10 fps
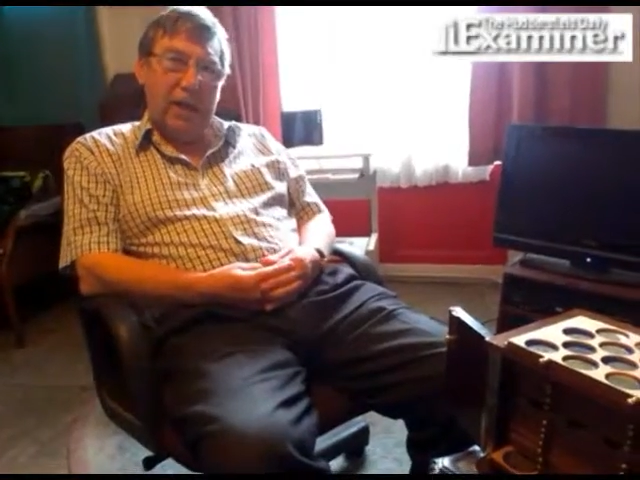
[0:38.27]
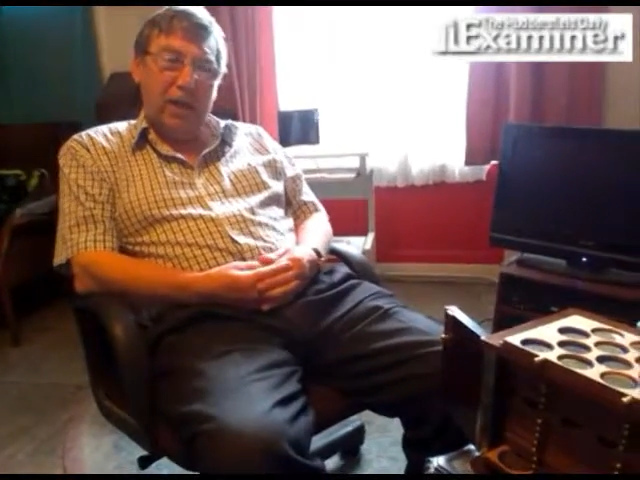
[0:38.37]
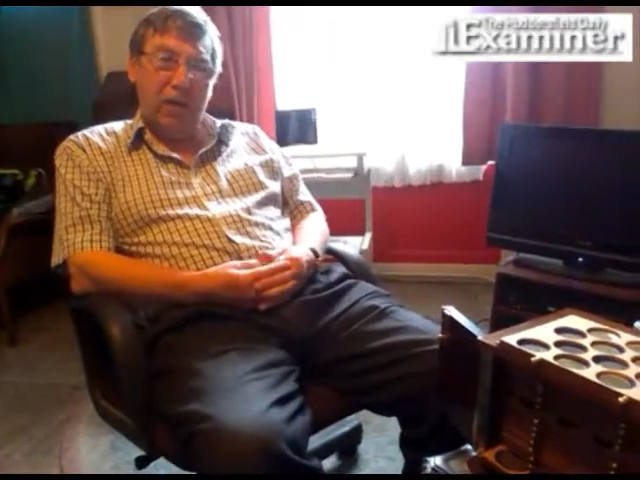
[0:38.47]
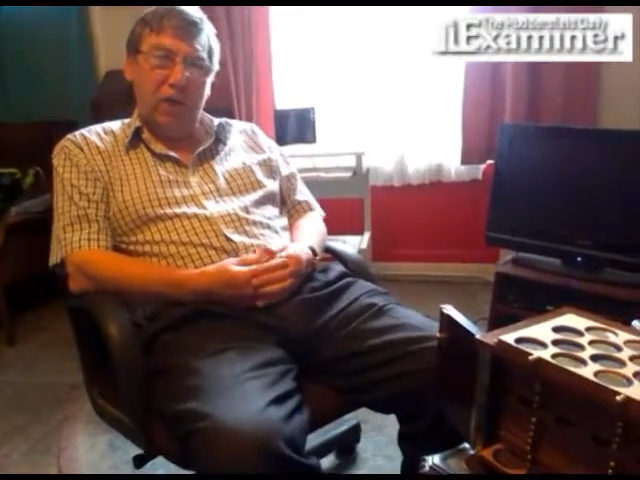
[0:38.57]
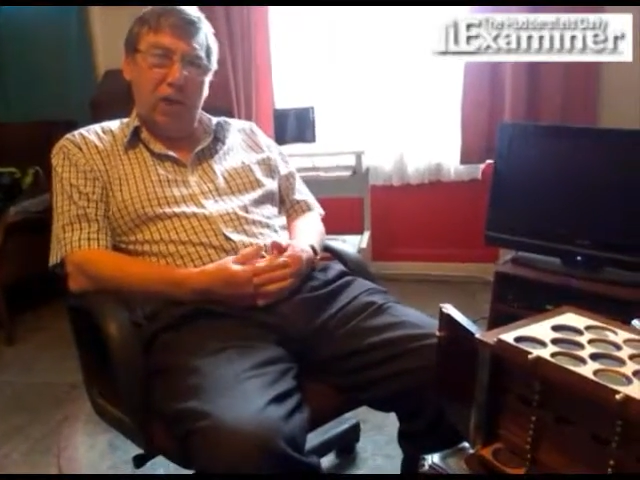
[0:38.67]

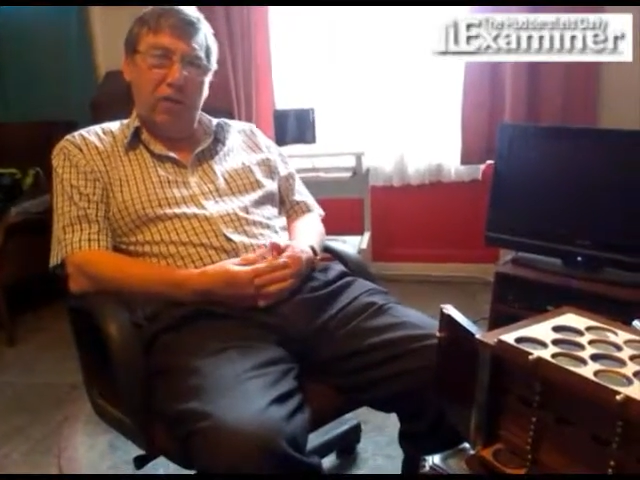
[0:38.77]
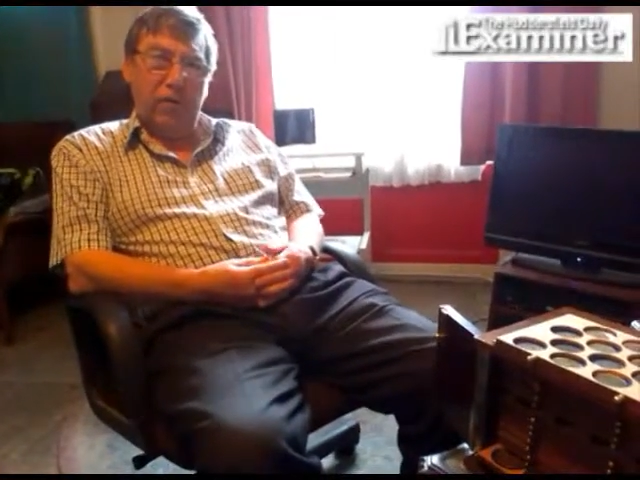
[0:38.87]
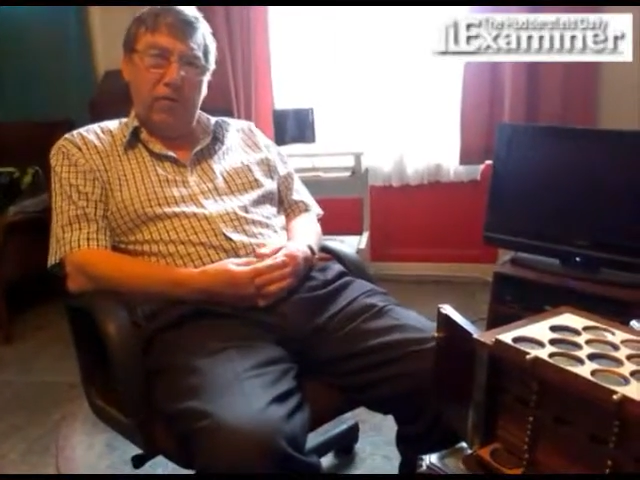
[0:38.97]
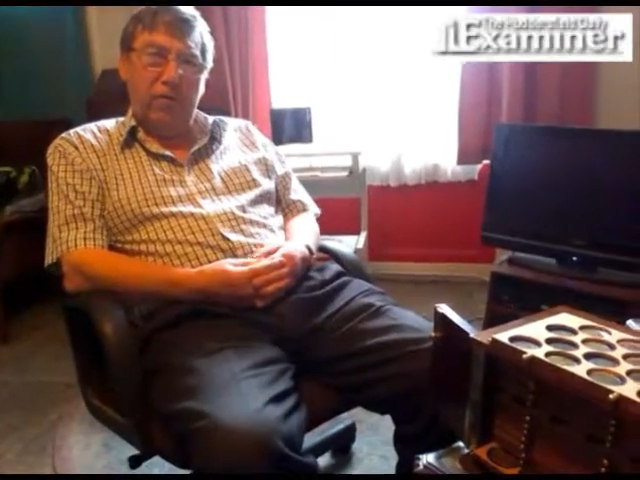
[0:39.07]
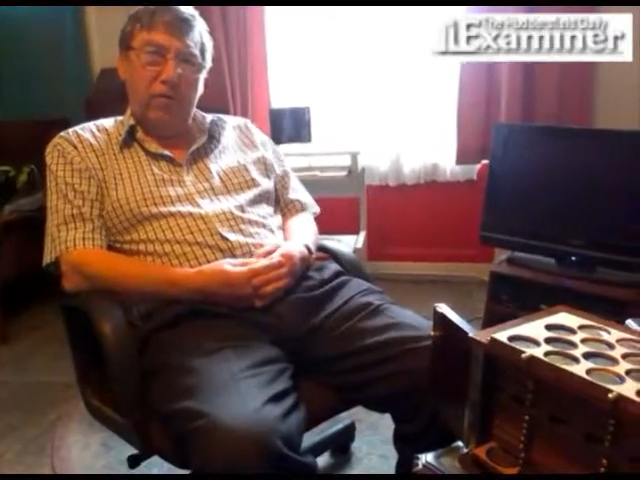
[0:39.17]
his love
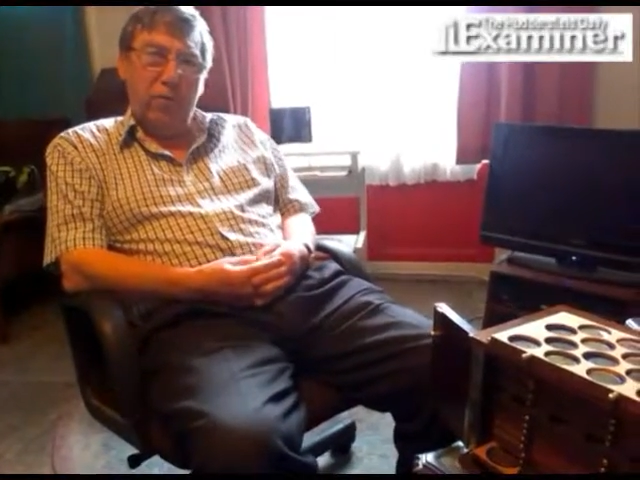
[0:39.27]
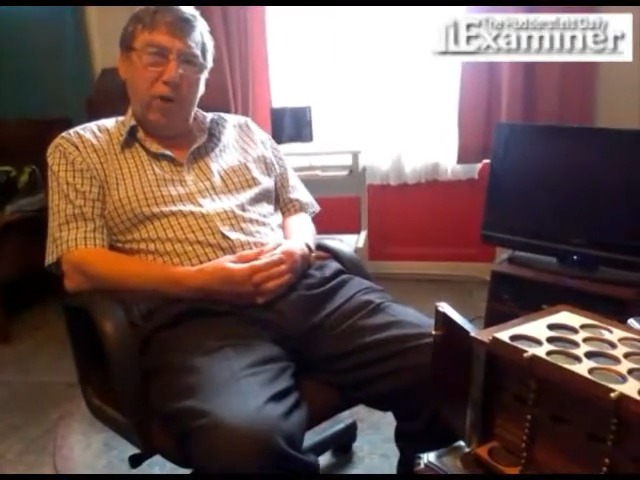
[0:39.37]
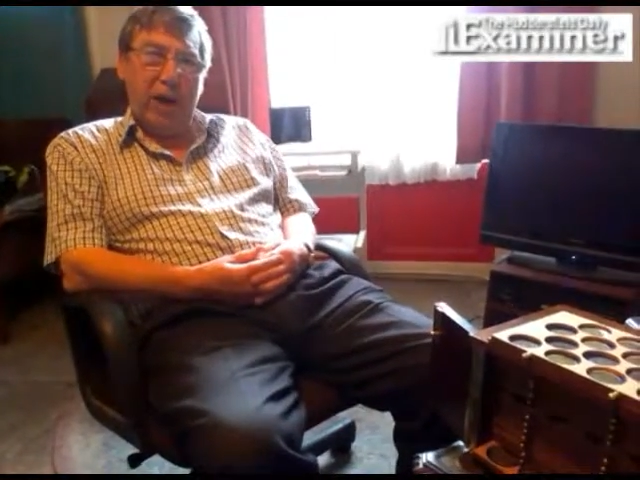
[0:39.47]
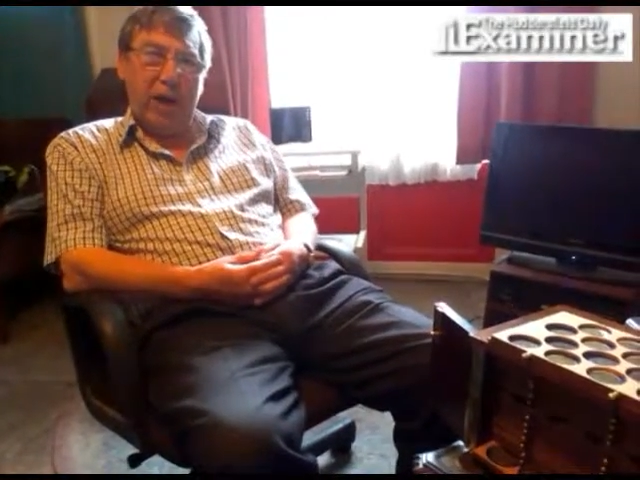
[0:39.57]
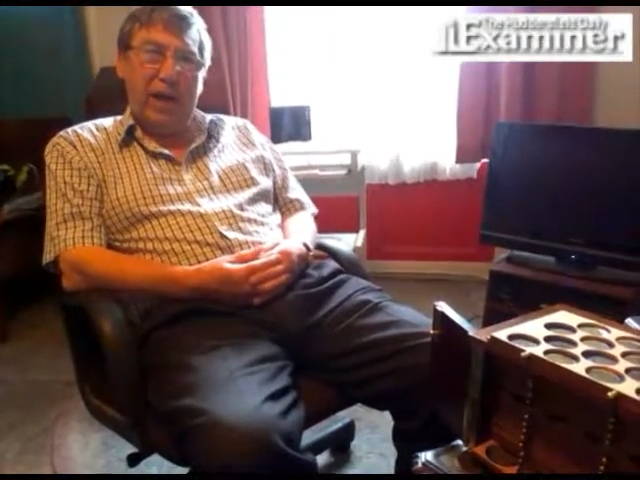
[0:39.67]
of
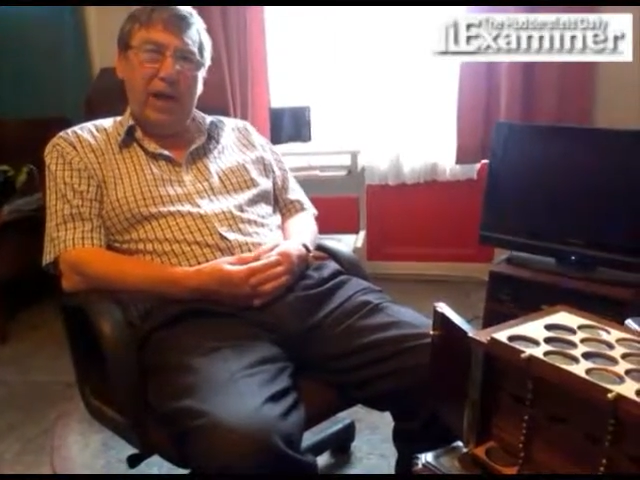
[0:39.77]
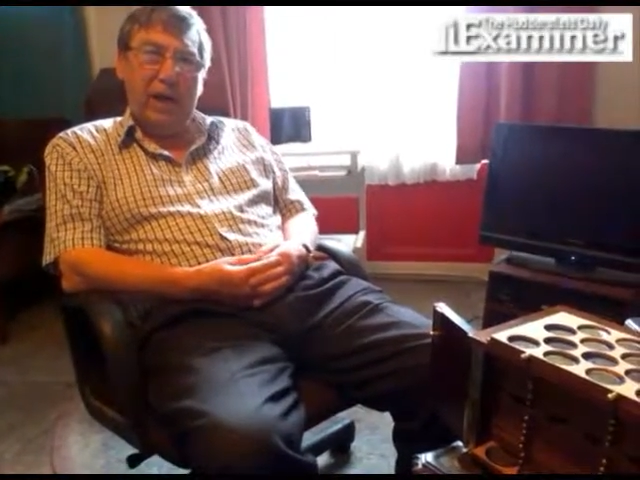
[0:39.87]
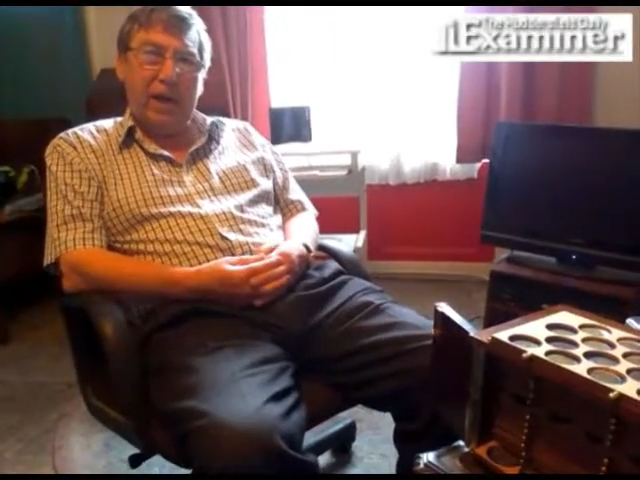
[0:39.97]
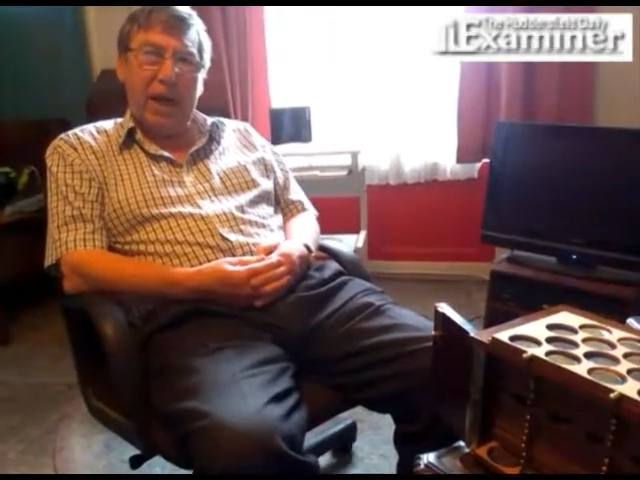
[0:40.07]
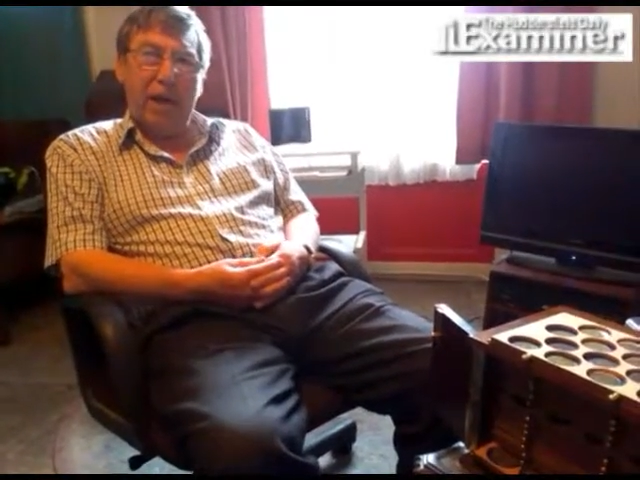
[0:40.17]
real ale
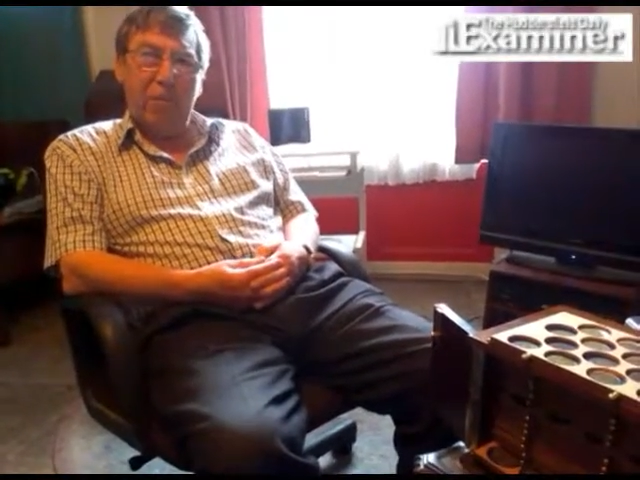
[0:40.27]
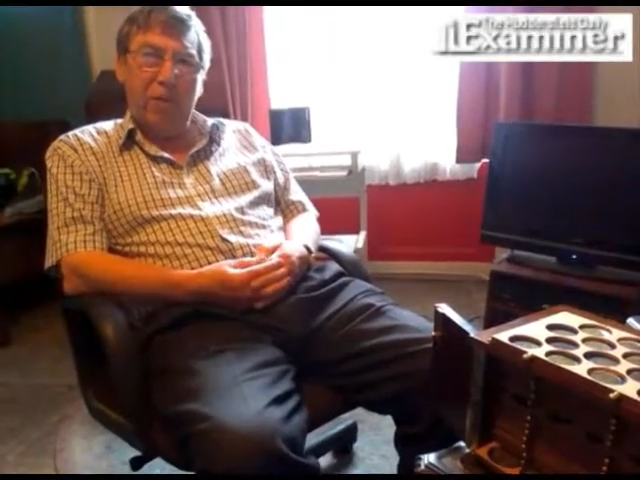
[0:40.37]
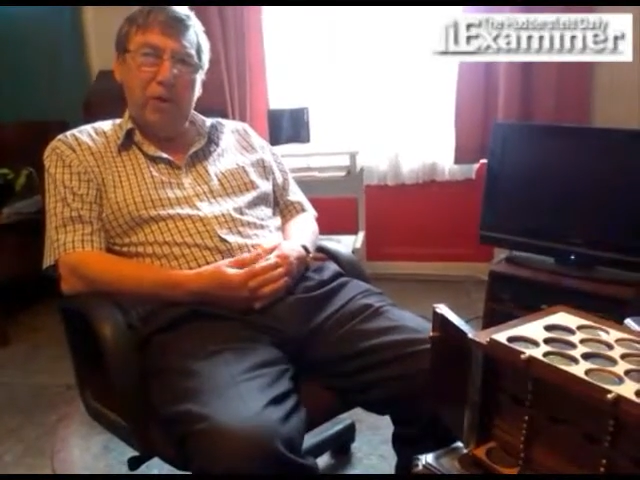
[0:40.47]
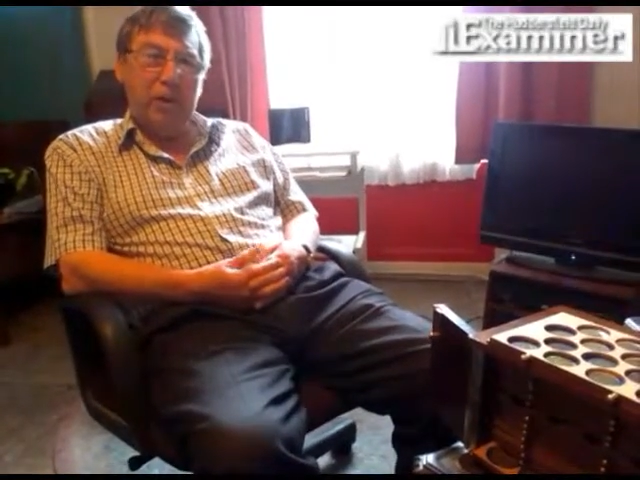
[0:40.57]
and Camera